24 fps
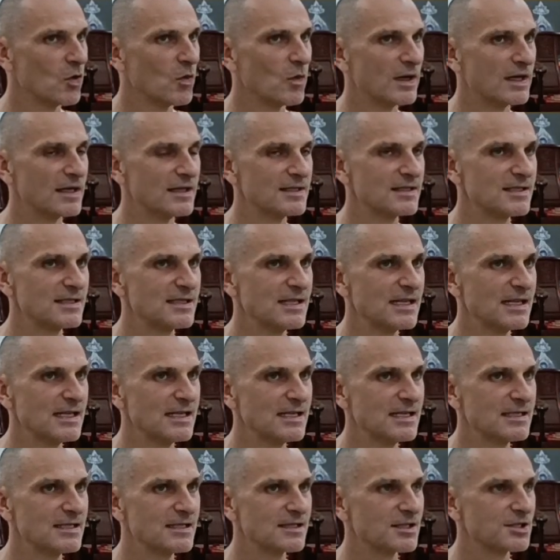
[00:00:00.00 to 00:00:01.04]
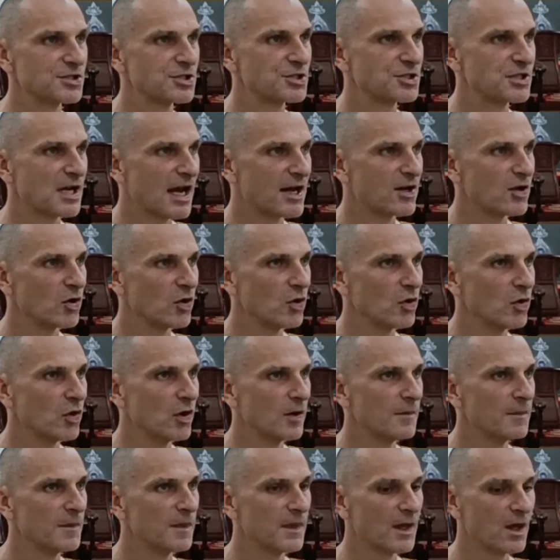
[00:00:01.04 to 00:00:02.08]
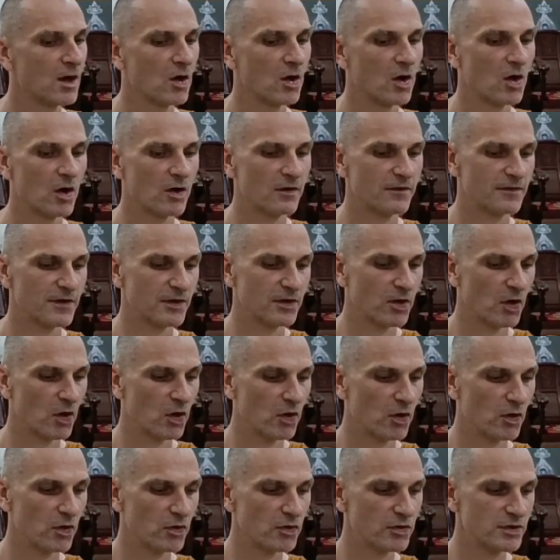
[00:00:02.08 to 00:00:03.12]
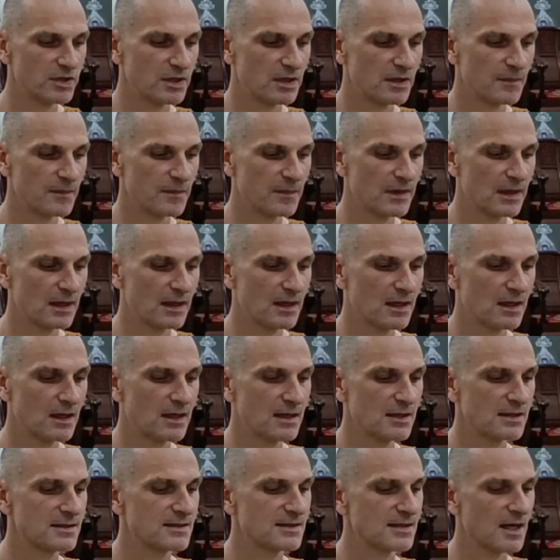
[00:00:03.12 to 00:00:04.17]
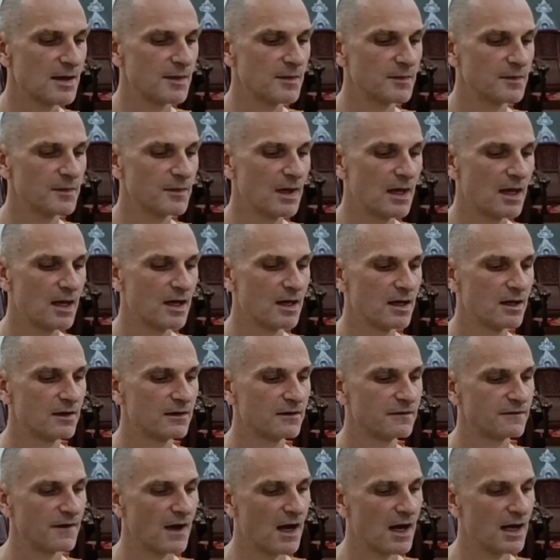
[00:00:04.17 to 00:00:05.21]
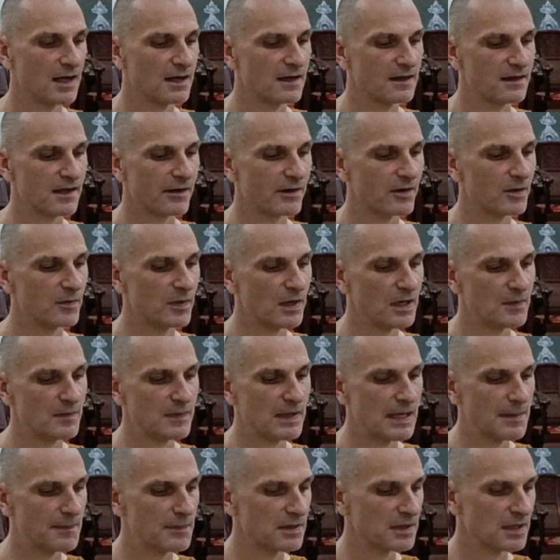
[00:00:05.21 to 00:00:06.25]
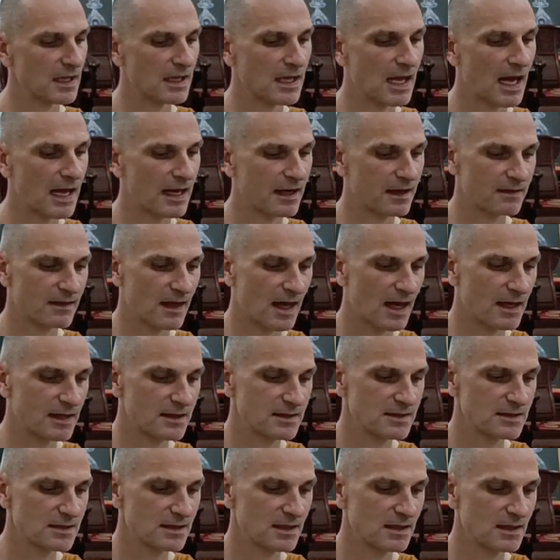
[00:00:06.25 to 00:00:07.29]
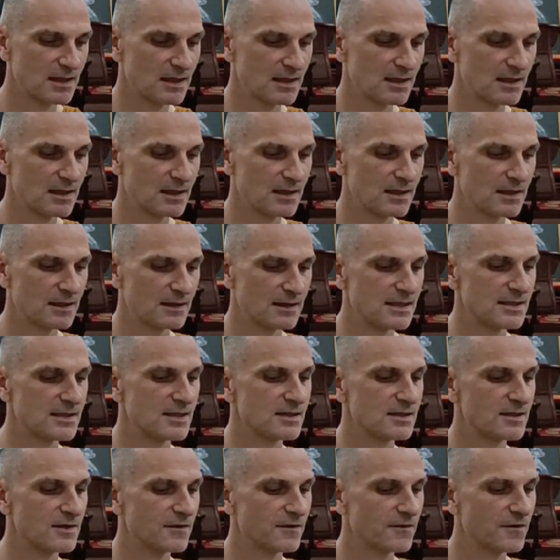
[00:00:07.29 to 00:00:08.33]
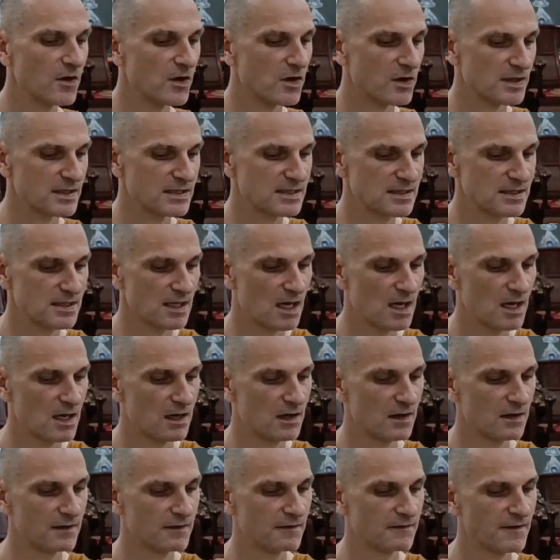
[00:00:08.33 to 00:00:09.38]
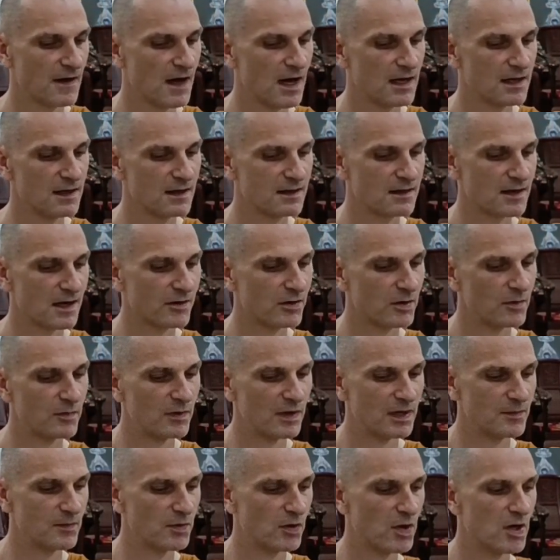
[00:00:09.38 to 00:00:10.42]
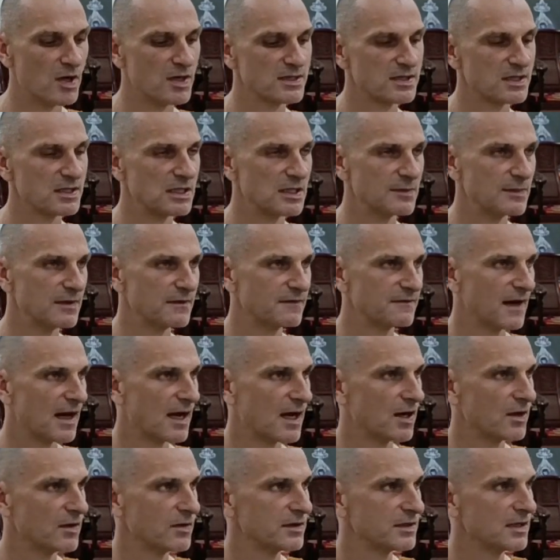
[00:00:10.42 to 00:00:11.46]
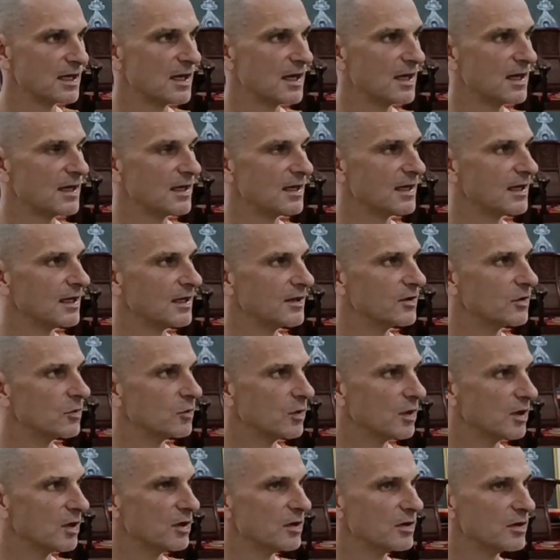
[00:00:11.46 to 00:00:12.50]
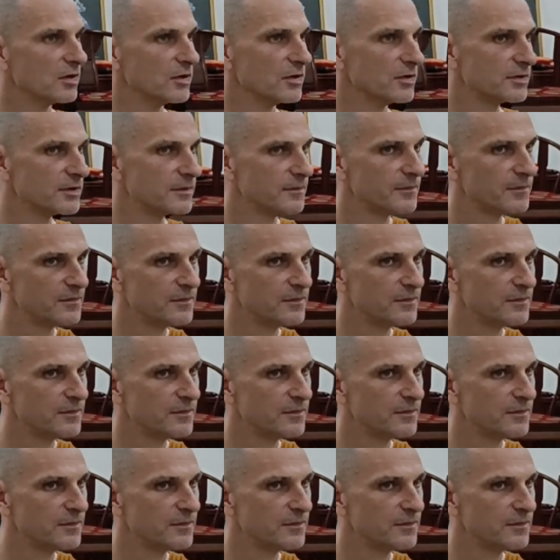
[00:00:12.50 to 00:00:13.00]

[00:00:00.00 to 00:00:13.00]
when it sees the shadow of the goad. Some fine thoroughbred people are like that. This is the first fine thoroughbred person to be found in the world.